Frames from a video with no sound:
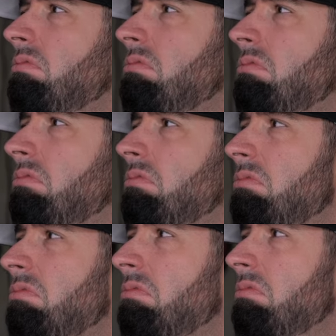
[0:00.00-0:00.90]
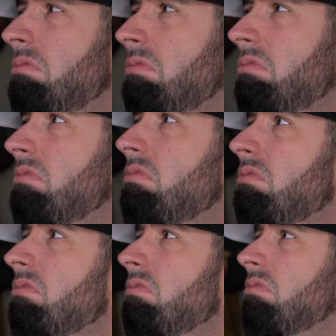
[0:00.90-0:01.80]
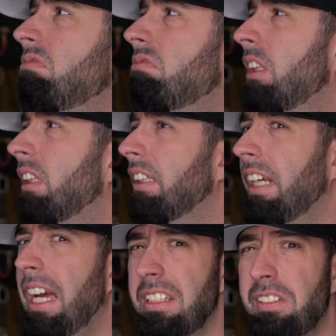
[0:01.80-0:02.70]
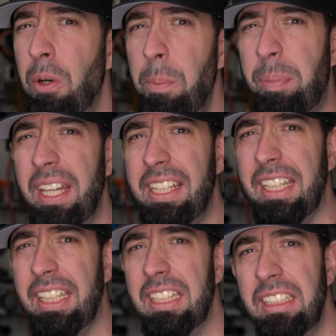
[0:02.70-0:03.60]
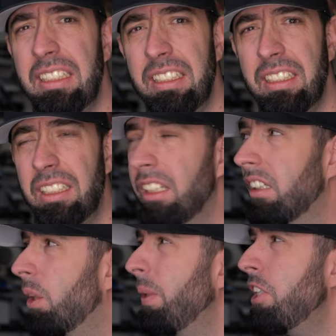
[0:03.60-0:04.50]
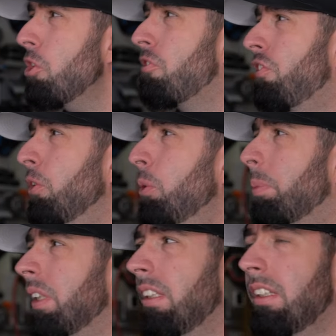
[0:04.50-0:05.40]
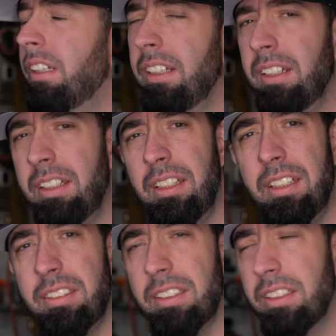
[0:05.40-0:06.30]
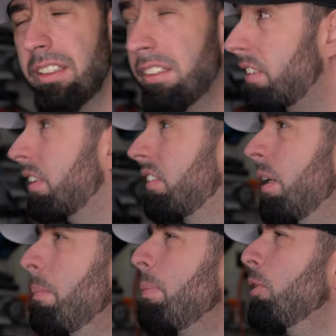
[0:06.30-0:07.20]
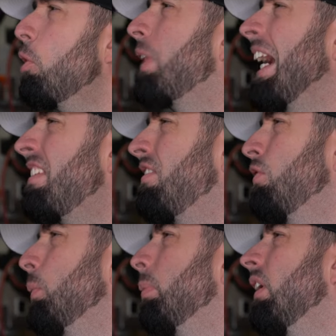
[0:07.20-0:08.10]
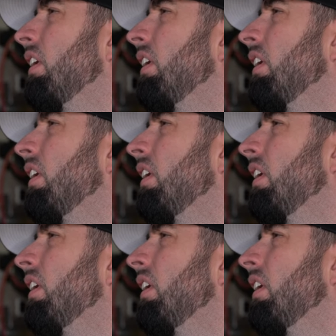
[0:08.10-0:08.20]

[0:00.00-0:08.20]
One star. God, so picky. Go eat your soup. And I'm never eating here again. Some people don't get soup.